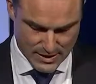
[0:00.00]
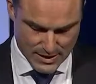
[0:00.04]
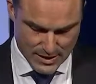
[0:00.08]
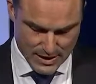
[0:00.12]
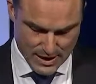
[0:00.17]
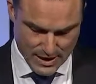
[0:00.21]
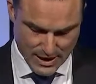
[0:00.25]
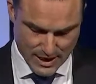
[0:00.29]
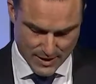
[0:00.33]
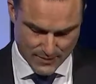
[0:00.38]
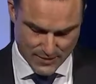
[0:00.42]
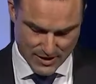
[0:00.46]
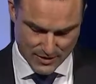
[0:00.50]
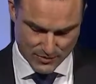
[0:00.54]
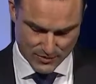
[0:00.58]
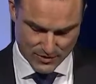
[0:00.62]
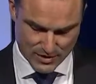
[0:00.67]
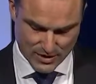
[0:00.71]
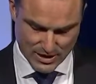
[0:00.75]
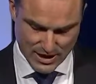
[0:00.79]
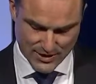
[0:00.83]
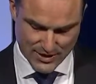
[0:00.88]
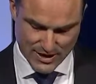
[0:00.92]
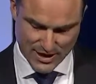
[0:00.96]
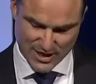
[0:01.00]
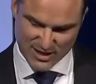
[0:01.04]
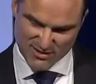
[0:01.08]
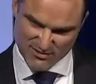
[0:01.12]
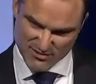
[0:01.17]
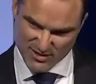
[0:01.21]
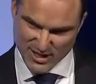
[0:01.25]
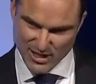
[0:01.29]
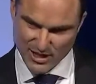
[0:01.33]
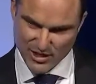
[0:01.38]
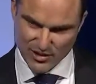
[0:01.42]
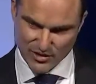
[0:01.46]
And
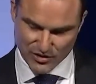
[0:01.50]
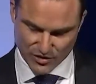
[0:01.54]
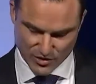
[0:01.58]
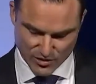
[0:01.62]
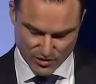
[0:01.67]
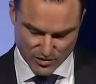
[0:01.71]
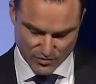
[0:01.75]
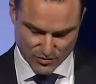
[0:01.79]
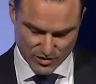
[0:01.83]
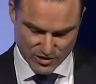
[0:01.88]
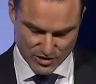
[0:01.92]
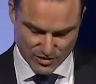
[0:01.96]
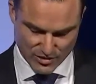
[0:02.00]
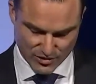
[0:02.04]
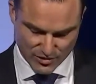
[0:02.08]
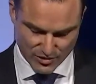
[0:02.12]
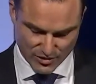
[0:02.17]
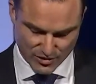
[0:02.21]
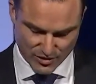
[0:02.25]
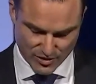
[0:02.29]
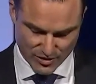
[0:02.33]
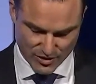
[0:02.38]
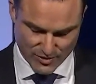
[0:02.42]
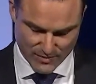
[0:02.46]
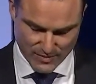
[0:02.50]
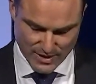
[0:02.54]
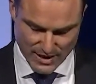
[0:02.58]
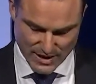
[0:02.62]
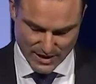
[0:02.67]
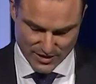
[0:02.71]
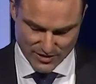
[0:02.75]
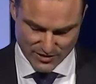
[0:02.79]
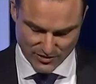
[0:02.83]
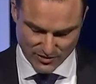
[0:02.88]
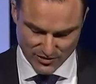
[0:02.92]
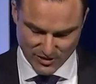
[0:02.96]
that in turn reduces on the
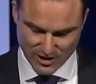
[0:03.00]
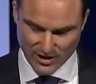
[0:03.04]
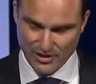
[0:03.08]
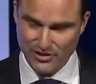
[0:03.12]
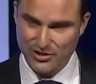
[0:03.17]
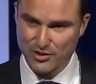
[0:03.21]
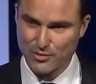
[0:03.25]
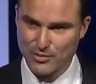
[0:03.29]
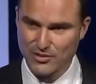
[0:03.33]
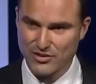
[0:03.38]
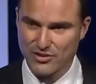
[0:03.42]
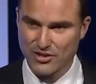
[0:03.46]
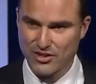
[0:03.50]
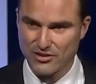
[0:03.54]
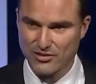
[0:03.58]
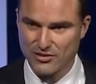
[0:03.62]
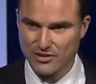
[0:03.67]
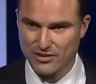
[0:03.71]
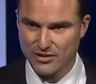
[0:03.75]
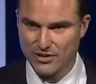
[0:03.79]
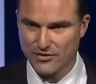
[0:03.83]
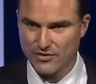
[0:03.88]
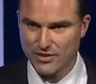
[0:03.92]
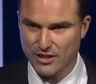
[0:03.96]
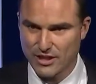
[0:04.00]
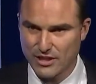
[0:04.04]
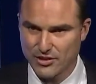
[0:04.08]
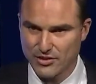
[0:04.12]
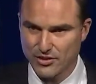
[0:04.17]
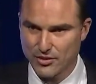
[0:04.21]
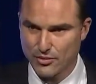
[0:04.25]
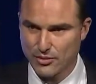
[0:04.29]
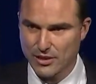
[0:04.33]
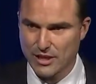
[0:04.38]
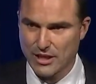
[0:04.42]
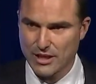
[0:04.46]
margins customer sensitivity
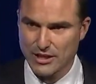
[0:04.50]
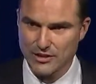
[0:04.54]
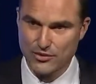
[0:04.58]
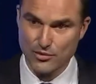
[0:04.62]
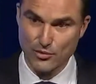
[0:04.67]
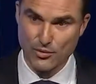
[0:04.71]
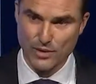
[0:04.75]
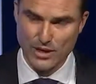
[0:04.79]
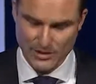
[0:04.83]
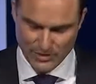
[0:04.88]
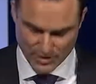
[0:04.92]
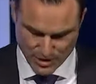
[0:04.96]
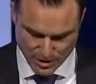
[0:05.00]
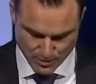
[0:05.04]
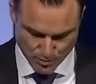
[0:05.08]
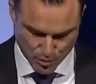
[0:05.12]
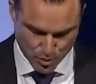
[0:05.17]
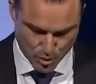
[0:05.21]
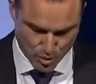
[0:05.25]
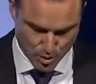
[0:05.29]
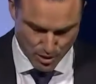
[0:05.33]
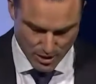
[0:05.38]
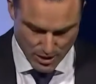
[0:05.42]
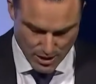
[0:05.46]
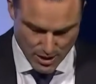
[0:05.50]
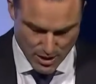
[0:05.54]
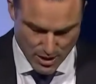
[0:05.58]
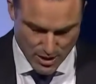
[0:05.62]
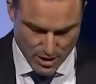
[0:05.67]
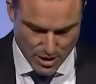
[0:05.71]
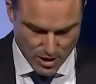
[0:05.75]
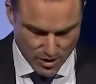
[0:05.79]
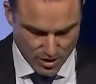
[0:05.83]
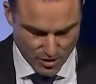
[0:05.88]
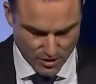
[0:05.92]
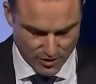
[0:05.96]
to our direct airport
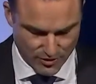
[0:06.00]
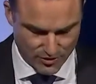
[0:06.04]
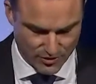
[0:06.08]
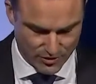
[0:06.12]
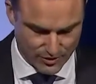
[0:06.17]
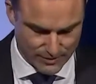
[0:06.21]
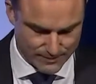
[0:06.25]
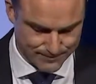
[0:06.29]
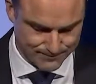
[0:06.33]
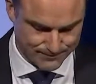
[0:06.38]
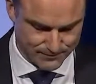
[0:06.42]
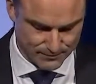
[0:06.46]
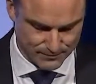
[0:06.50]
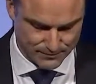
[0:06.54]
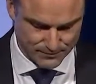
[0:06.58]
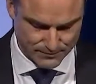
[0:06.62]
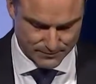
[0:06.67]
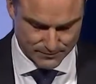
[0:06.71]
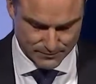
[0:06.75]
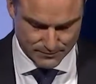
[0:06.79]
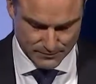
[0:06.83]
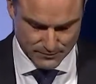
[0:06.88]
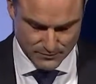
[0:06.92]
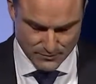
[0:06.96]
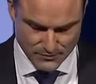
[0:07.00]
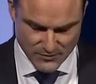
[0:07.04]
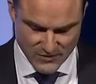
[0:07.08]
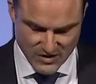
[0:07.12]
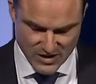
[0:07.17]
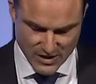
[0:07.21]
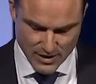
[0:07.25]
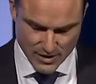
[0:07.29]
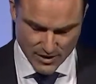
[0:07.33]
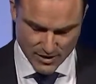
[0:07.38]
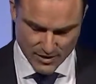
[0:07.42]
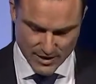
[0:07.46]
costs.
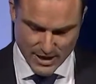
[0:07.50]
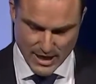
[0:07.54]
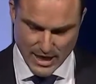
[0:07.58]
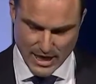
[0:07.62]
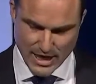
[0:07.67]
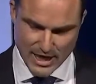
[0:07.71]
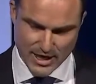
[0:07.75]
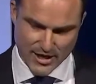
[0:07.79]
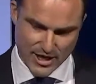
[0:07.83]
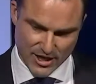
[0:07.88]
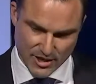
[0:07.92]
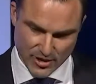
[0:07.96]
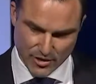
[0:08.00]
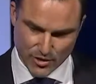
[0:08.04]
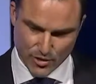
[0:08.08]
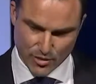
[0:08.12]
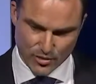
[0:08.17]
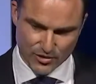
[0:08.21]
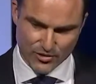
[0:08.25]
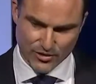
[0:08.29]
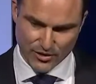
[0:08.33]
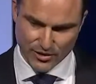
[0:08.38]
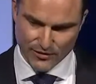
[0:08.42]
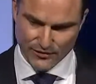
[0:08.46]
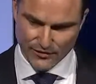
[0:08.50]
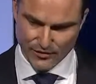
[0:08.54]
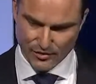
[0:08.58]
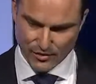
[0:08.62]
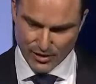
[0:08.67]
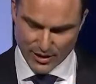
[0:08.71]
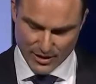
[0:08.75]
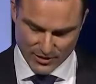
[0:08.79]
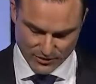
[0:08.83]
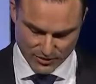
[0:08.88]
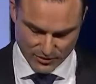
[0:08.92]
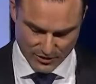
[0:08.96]
Also for
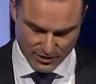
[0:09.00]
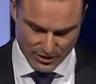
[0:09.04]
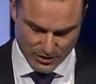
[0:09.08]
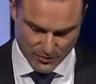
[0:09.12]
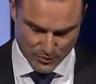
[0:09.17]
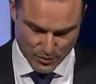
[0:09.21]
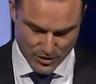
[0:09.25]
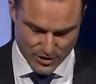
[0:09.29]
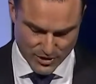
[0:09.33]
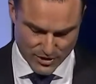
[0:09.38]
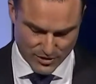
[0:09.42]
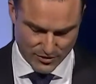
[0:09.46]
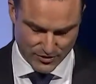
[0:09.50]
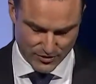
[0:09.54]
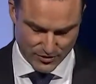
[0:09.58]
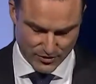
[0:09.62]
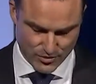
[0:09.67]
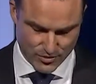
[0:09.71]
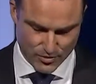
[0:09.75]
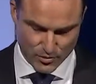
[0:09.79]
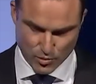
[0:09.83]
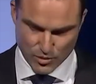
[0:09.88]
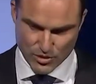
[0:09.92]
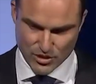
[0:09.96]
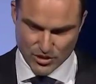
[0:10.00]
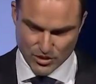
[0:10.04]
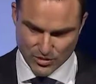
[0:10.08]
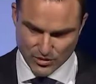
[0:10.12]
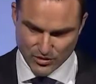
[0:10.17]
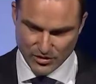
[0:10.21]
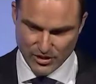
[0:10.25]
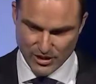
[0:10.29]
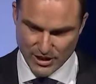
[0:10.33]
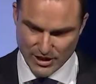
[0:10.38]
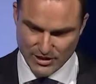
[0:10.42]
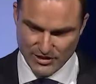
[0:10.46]
us, and when you do
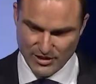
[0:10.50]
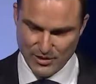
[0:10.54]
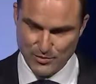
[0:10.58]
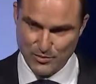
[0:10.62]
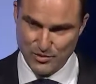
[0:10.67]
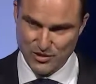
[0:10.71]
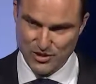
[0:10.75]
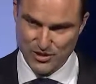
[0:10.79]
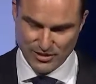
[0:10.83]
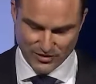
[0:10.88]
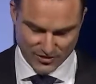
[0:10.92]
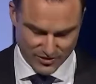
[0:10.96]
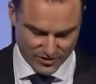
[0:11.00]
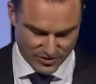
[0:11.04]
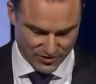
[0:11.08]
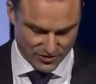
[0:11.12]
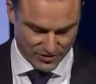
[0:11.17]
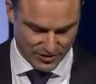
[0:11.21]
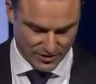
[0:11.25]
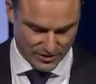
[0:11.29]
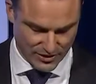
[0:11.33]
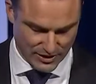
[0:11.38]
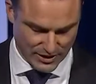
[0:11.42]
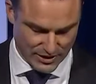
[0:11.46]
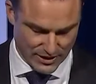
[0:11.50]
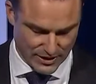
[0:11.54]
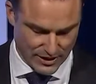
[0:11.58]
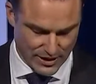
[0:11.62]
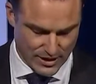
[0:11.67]
reduce air temperature consistently,